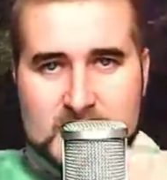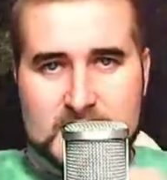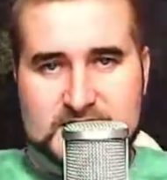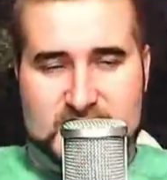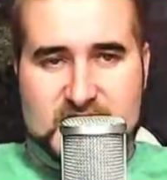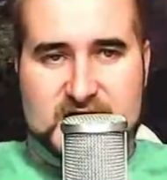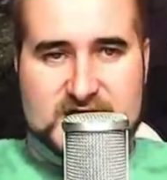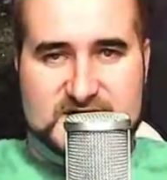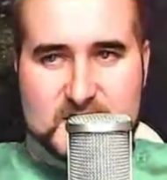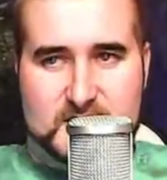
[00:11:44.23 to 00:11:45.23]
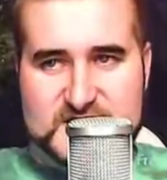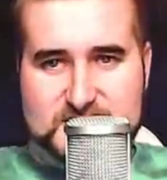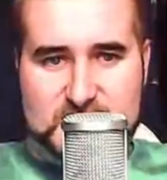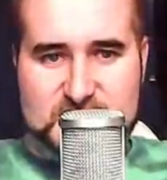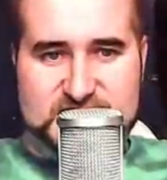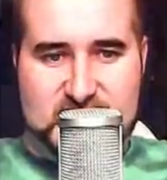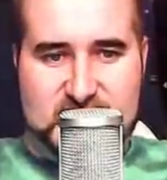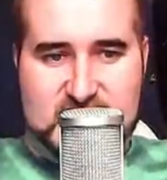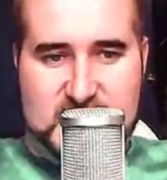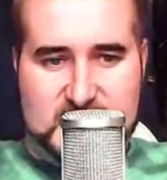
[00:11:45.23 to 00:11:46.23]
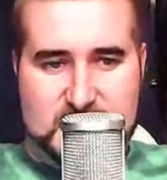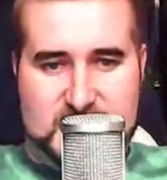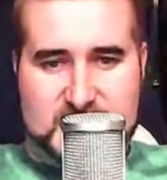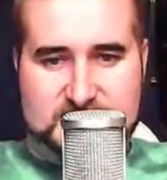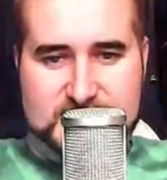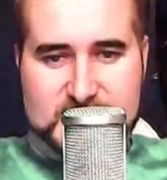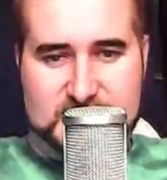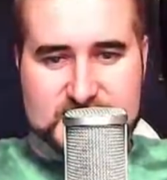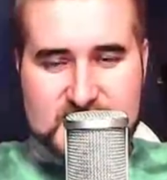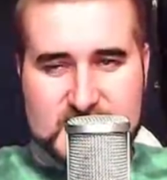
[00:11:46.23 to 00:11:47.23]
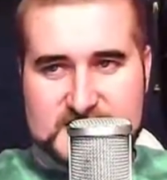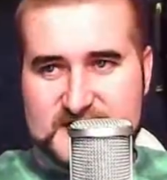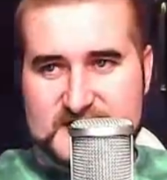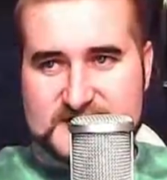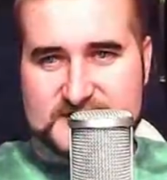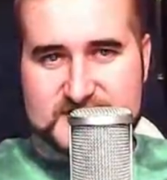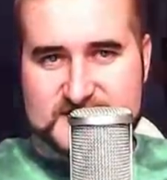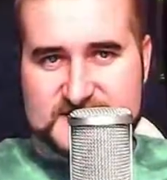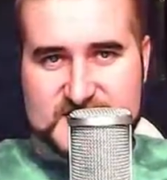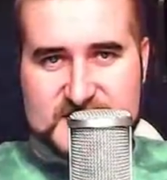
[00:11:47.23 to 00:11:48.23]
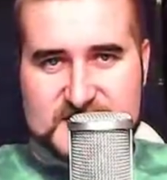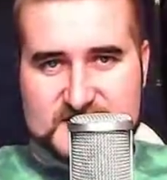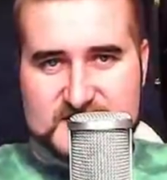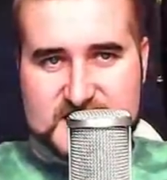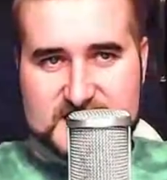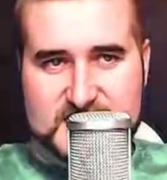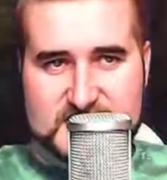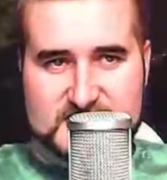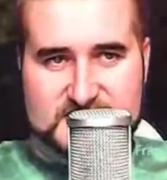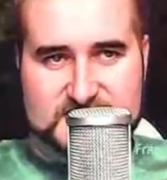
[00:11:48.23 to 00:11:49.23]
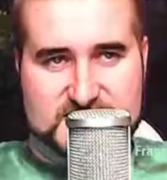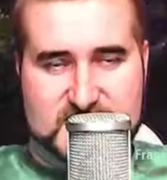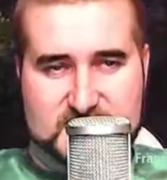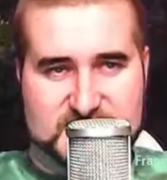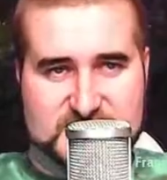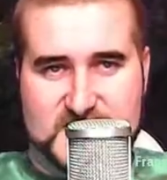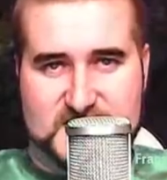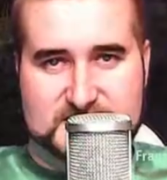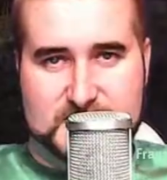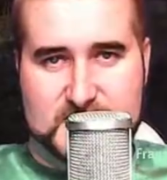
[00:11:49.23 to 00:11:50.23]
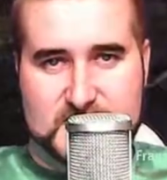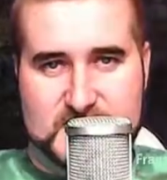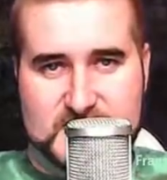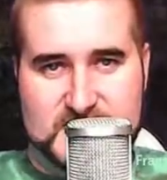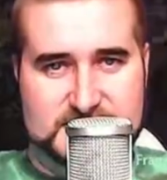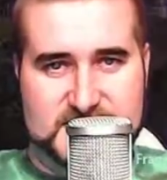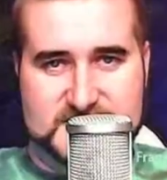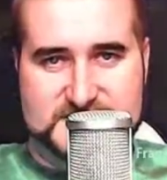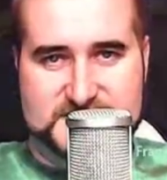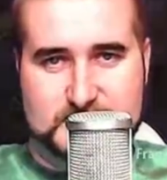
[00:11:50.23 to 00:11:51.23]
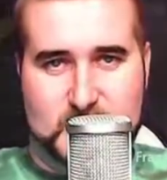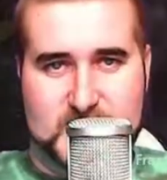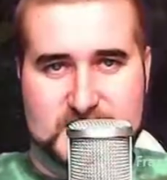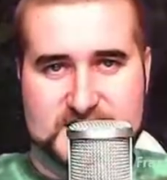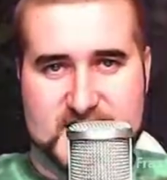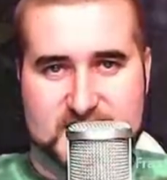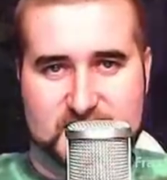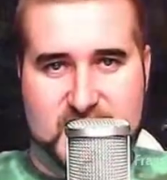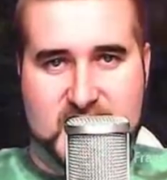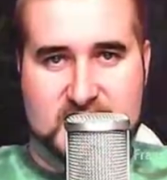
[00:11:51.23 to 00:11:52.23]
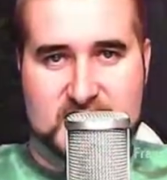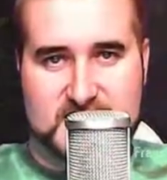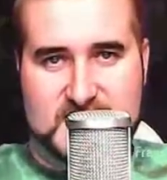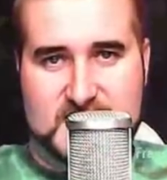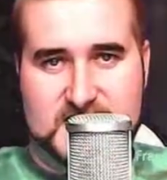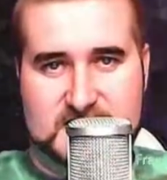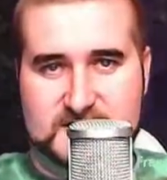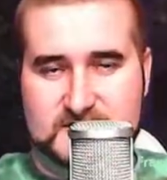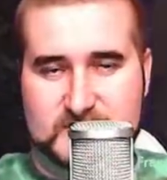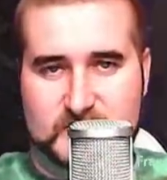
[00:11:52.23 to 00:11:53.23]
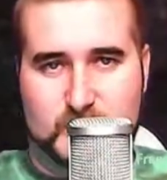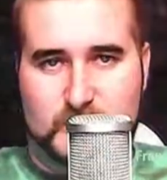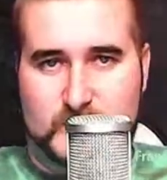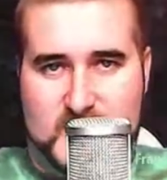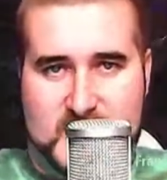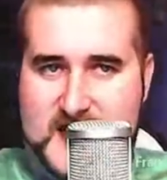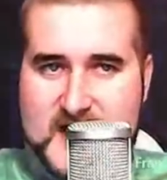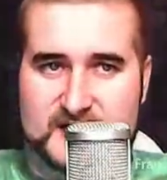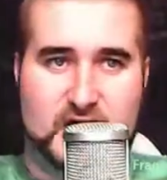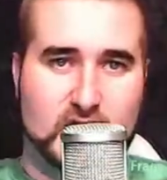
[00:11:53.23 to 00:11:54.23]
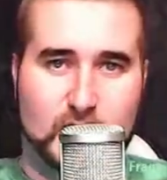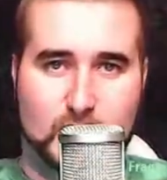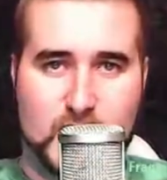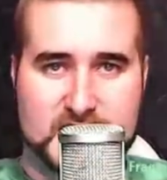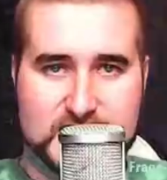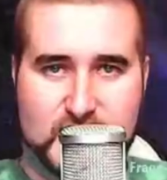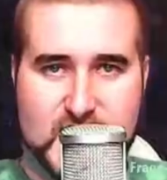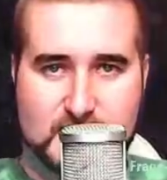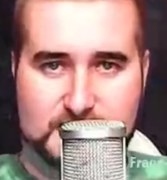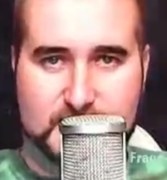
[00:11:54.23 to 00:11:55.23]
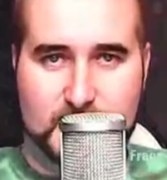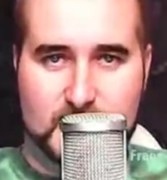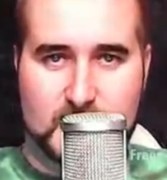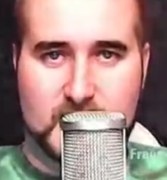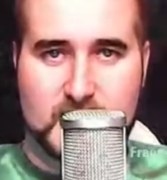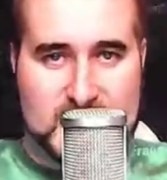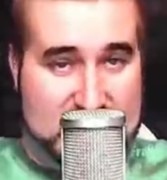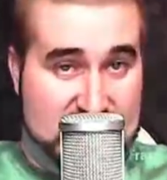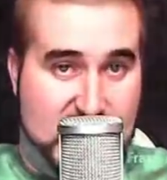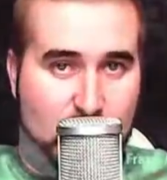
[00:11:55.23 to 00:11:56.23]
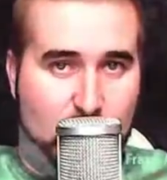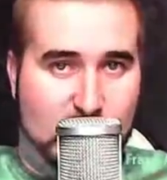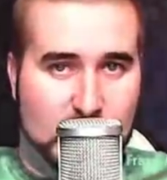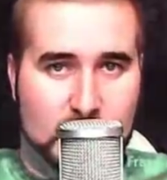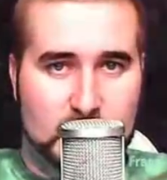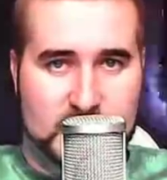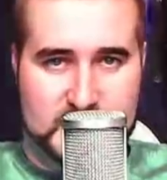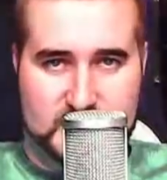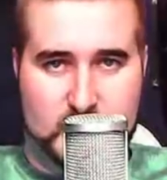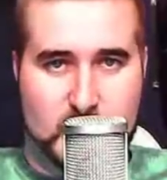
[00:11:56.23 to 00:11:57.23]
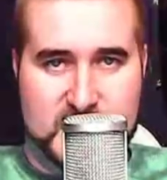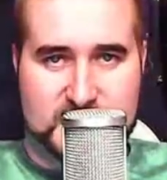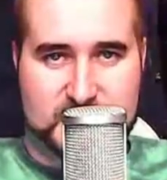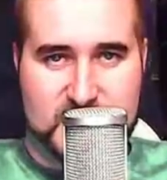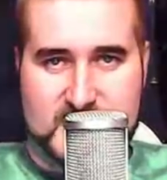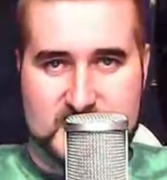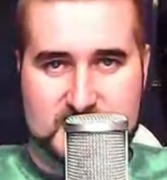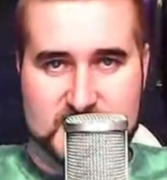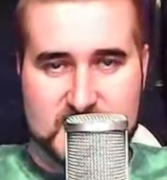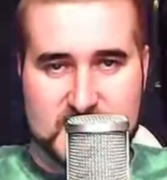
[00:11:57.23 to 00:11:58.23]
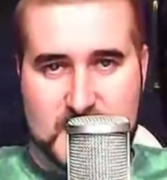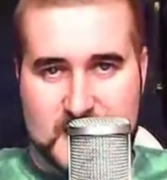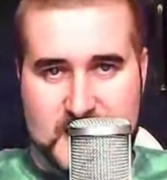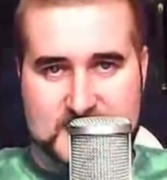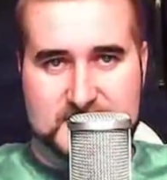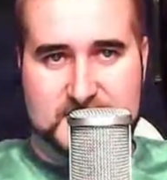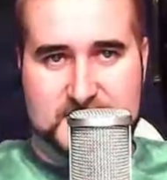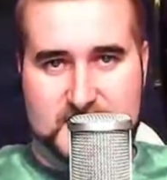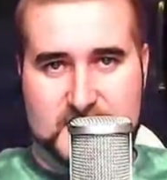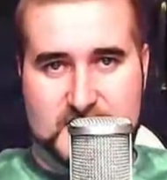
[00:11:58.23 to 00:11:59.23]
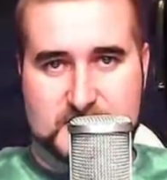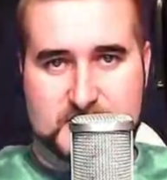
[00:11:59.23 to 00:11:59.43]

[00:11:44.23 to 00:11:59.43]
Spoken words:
So yeah, there's not much more to say about Infused, guys. That's it. Like the numbers speak for it. It's wearing that crown, and how long it will wear the crown for, and how well it will wear the crown, I don't know.